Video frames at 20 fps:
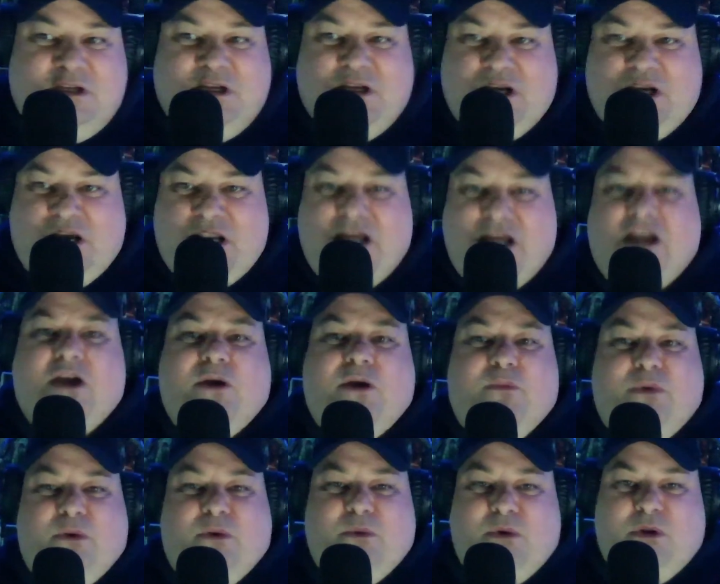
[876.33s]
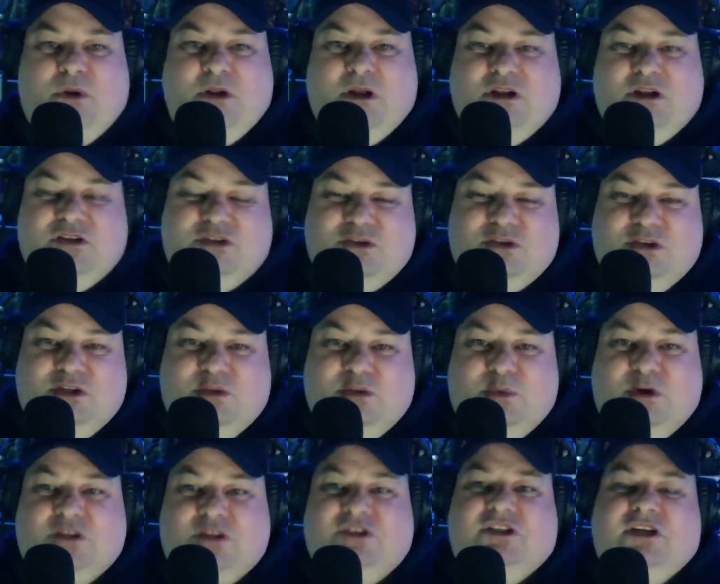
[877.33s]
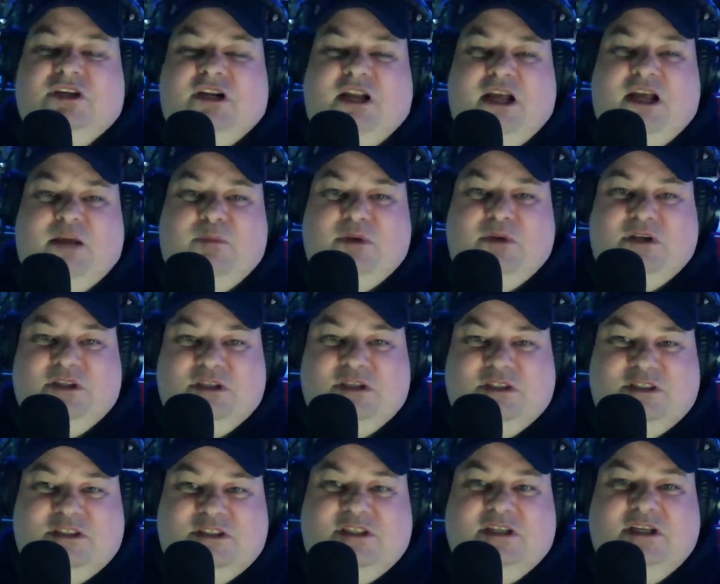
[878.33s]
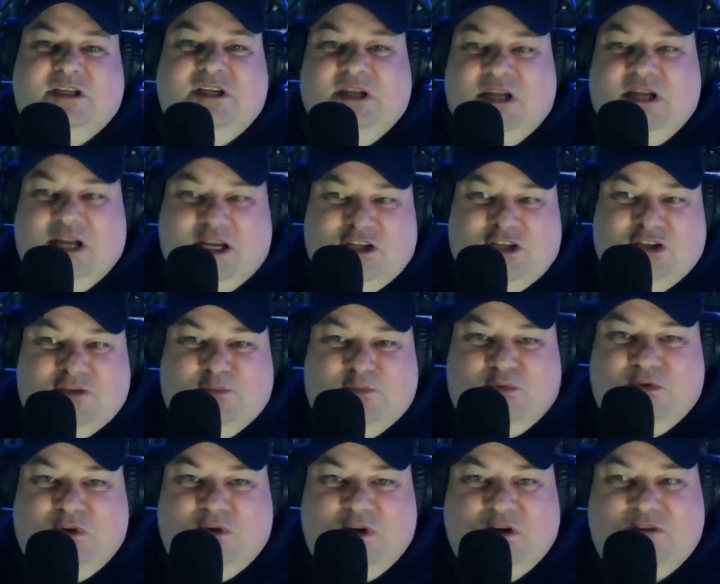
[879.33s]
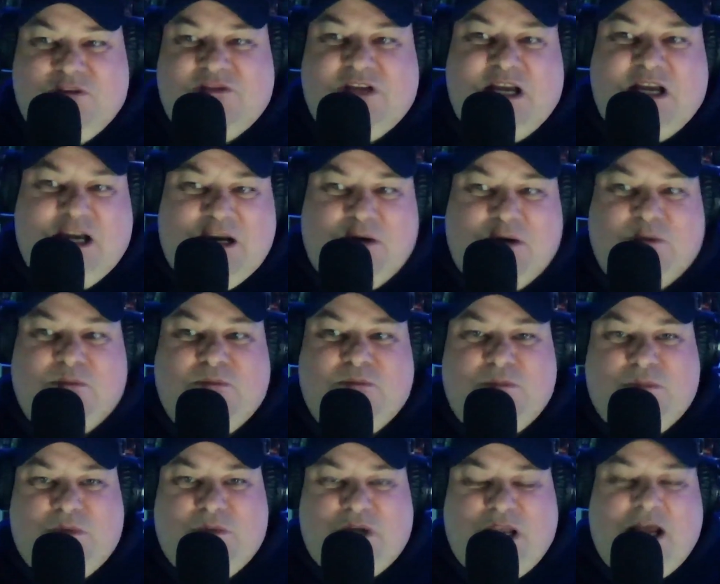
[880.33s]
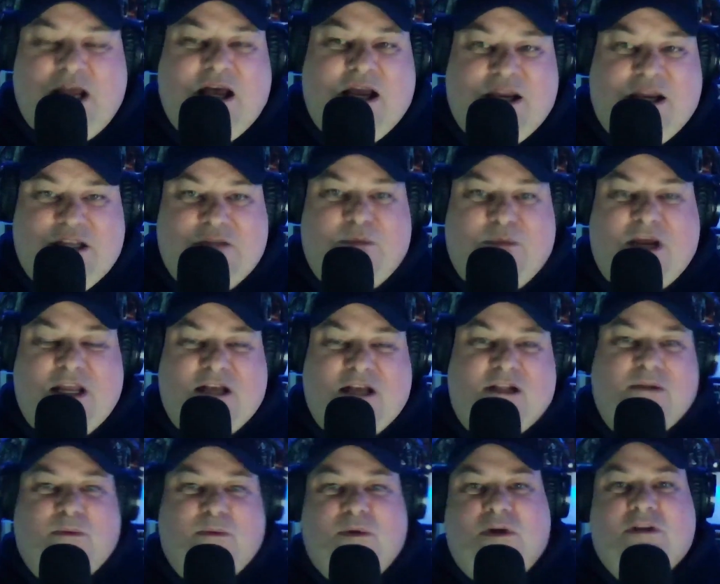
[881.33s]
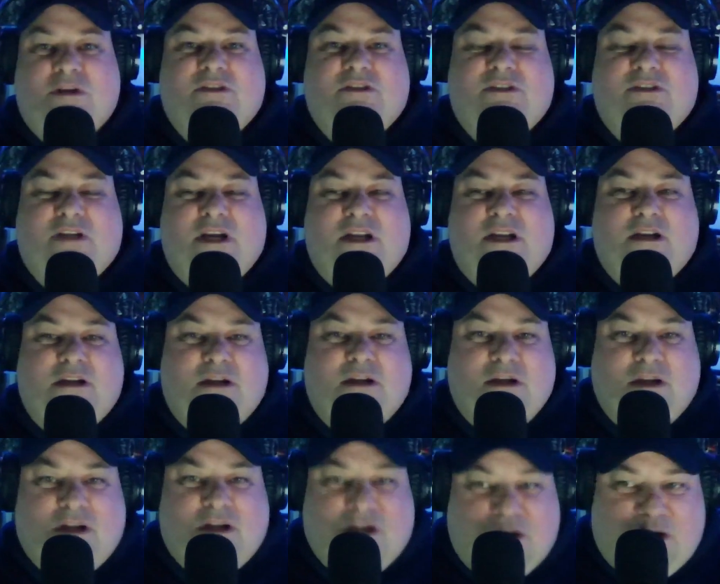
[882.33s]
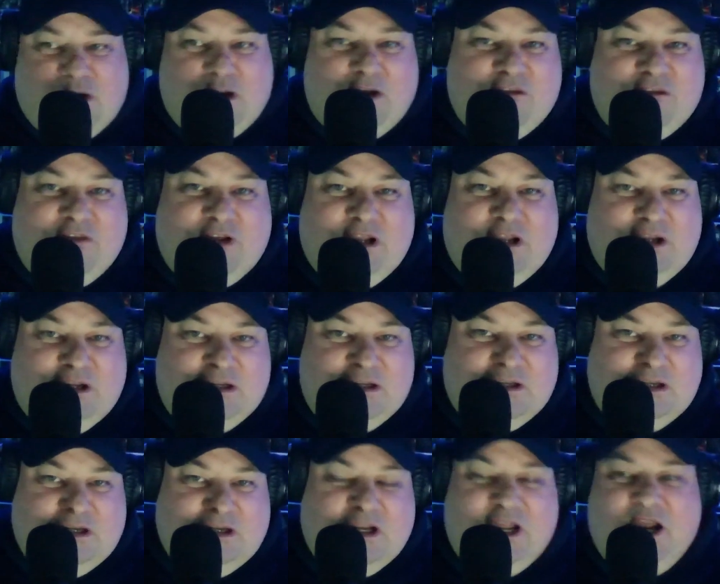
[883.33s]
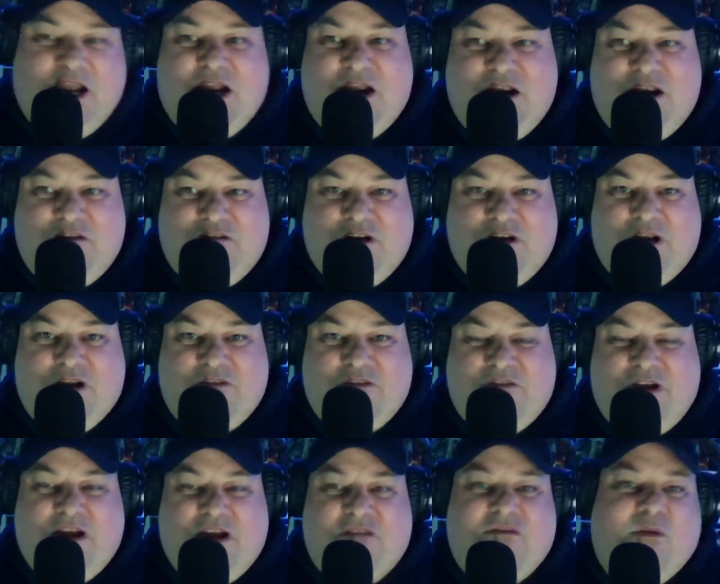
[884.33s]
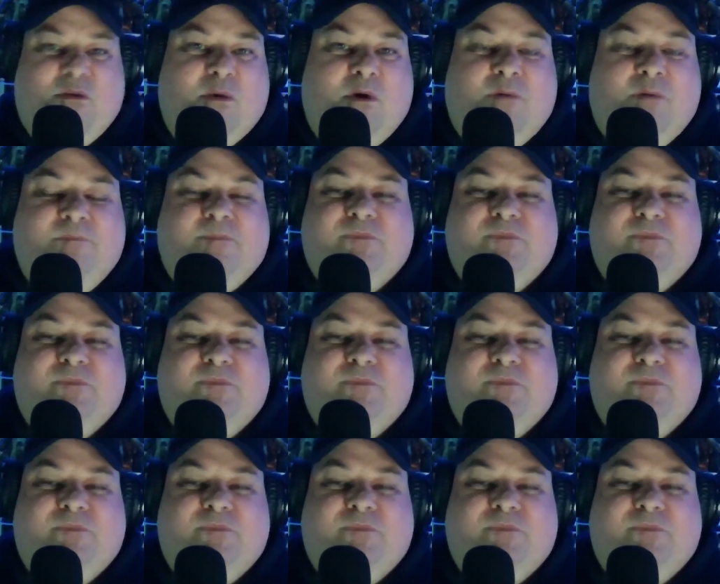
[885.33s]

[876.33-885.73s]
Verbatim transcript: And I hope you all enjoyed watching that, because it just proves how kind Michael was and loving and caring for everyone.